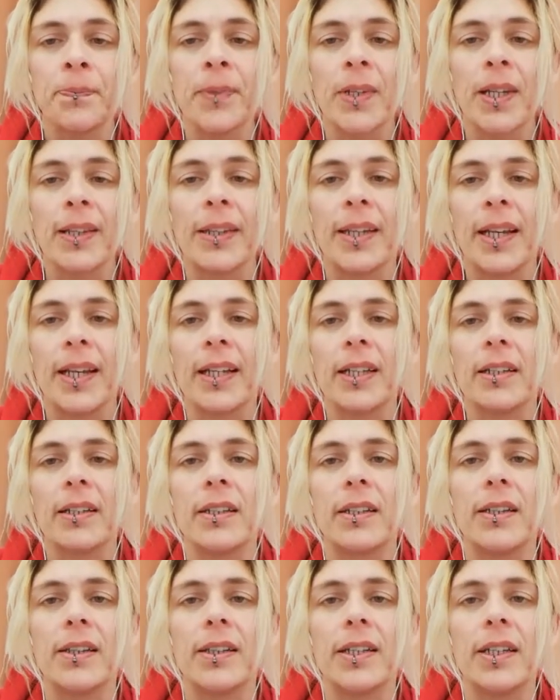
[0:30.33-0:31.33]
then
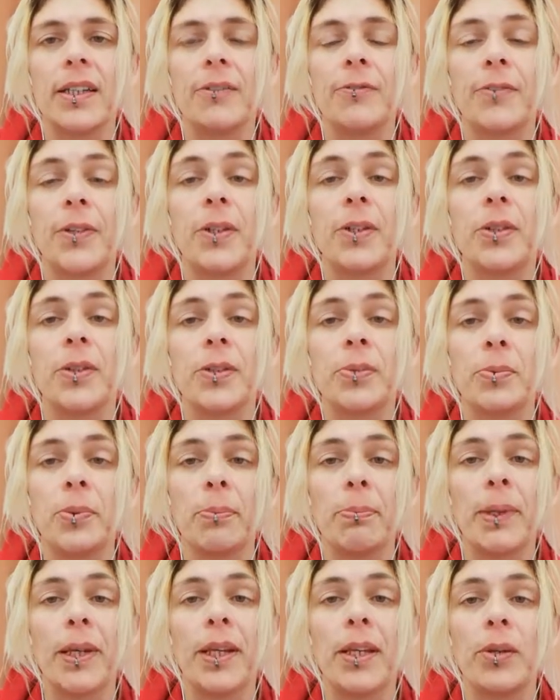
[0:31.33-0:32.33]
the focus will
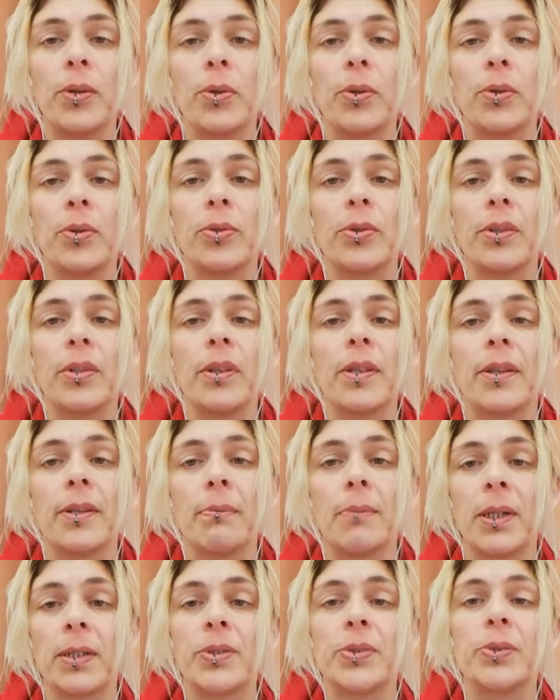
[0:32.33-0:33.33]
be on the
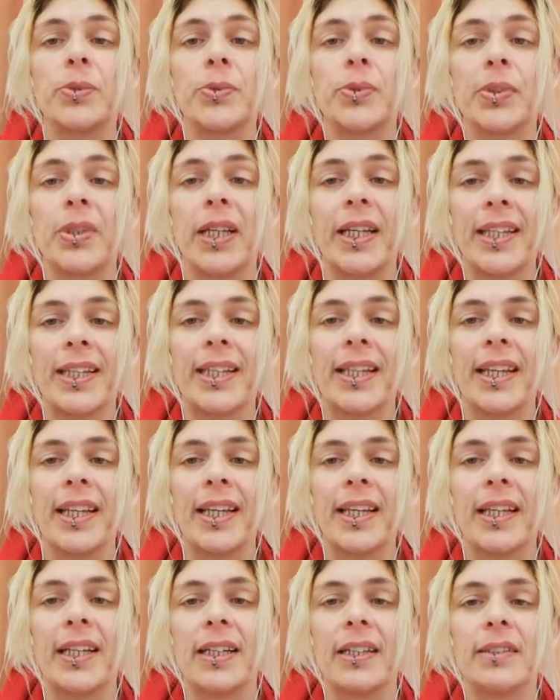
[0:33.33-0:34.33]
muscles in
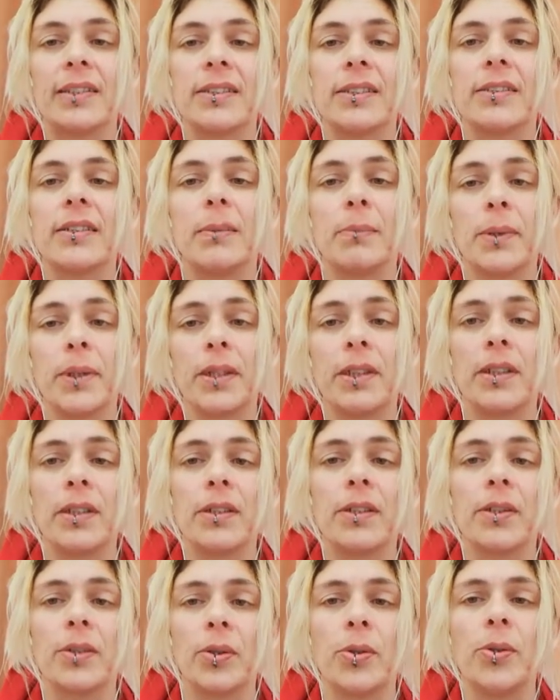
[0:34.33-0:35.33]
the stomach
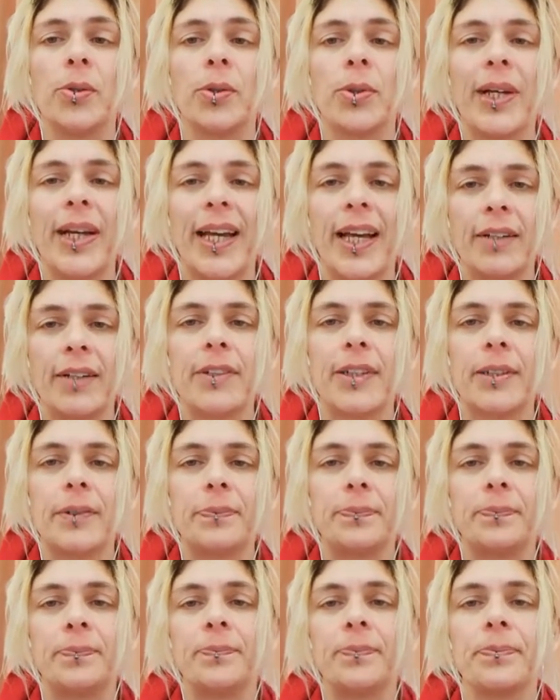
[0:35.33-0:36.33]
and the core area.
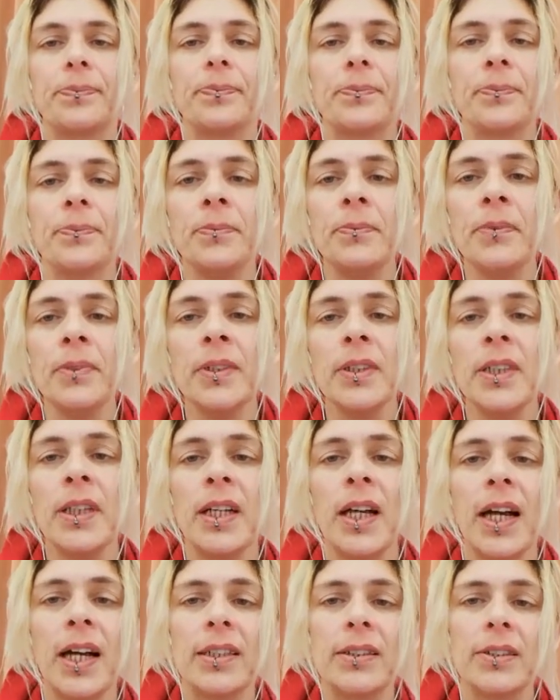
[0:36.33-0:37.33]

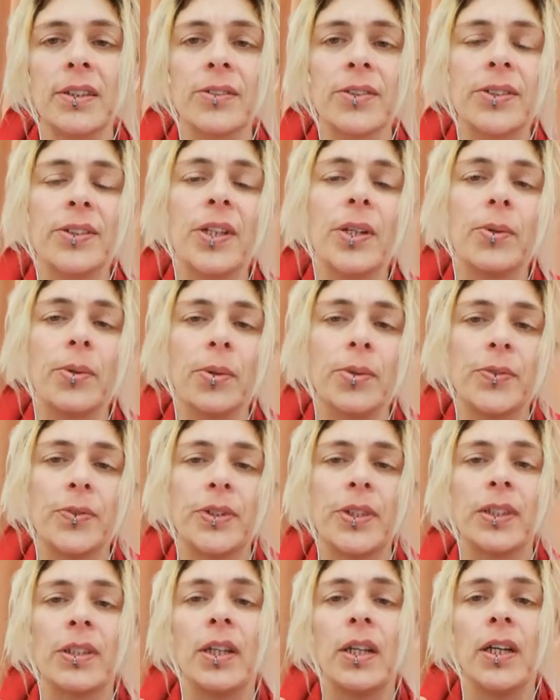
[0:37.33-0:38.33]
And so
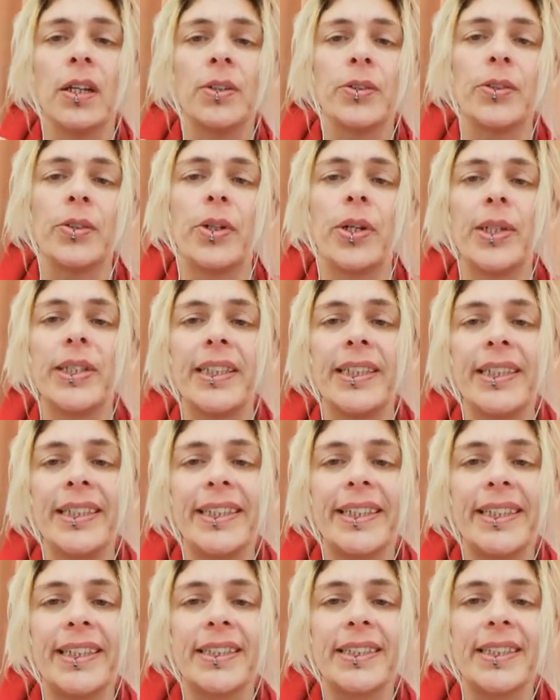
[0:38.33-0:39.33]
often, not
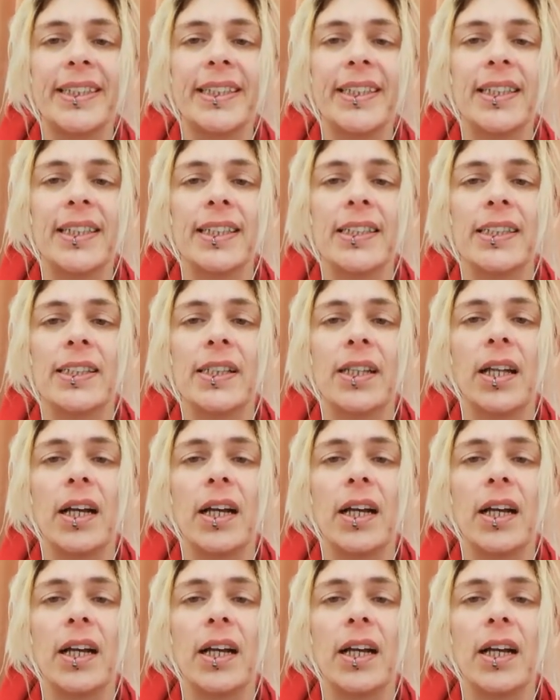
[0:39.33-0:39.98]
only is this